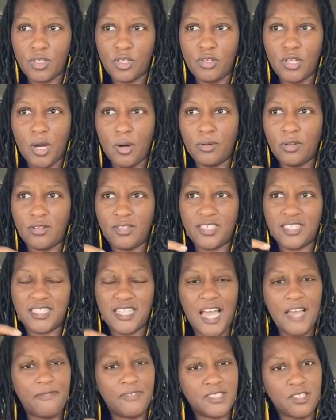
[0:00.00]
This
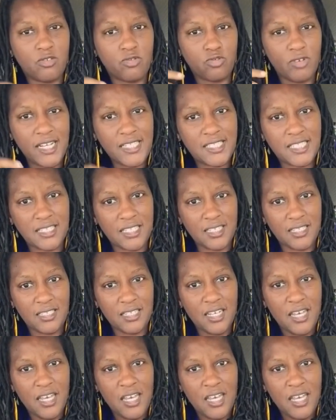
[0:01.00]
life is a wrestling.